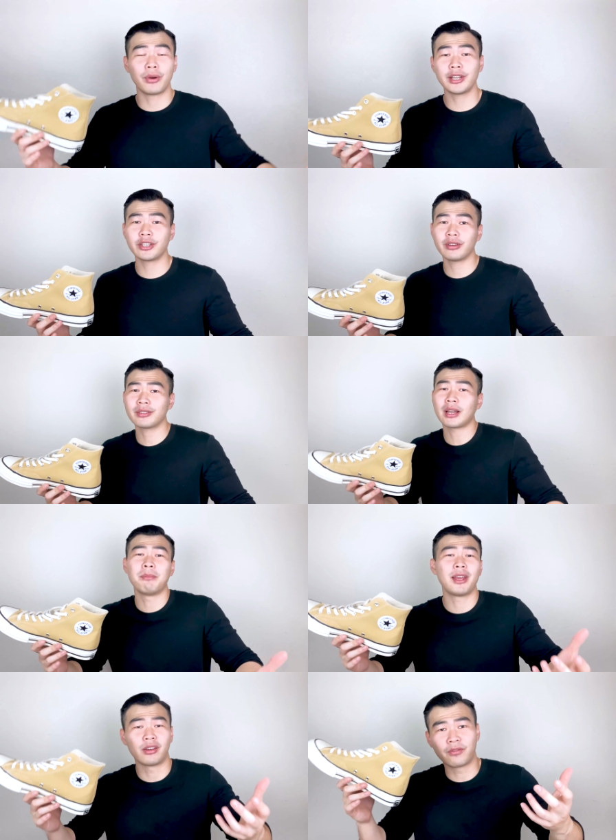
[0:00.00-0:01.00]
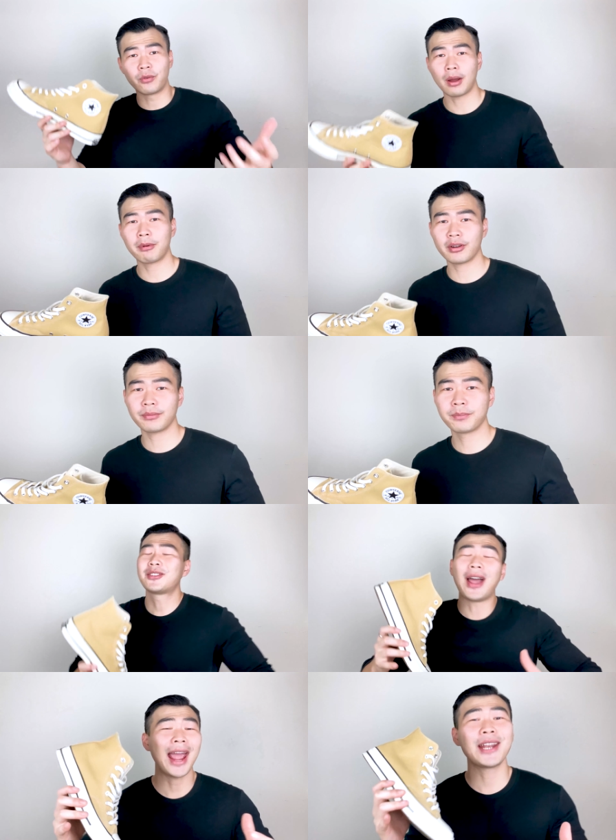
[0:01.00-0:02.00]
originals are made of rubber.
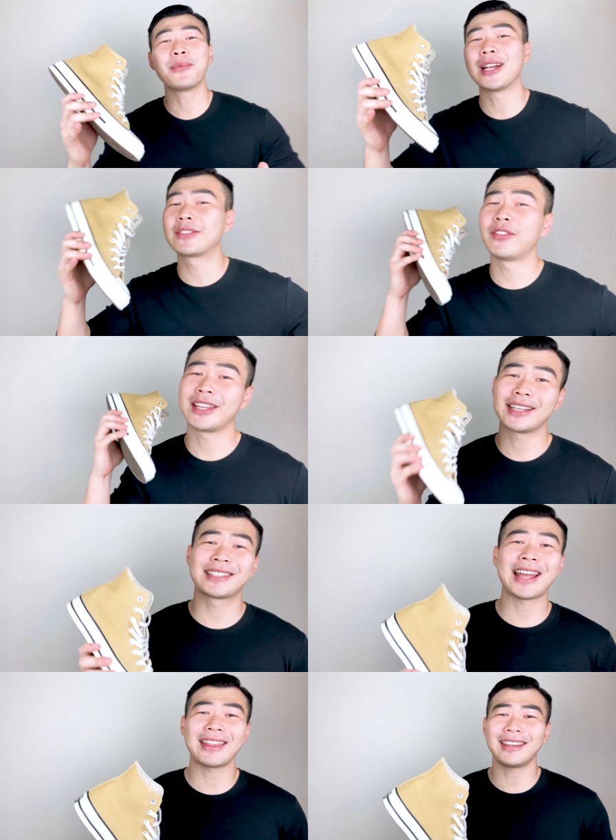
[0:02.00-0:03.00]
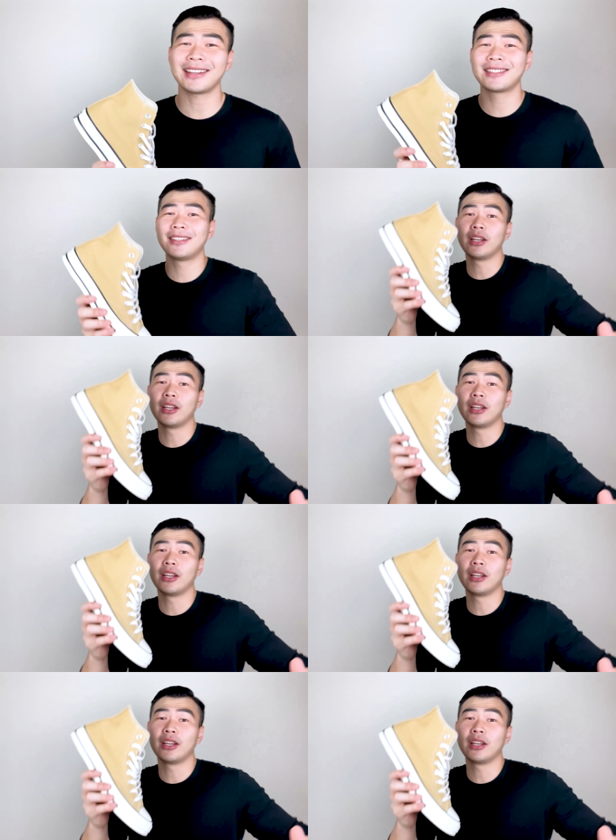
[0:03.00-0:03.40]
So anyways for the aesthetics,